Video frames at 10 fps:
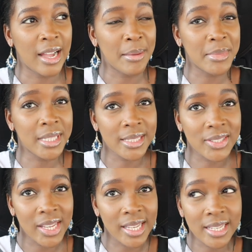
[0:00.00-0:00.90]

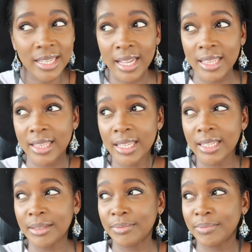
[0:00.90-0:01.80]
milkshake, and
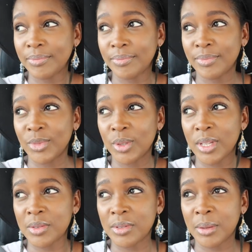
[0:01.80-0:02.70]
then... No,
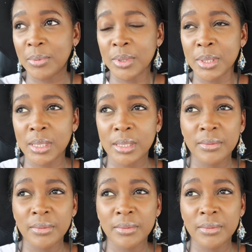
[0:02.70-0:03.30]
that's not the police.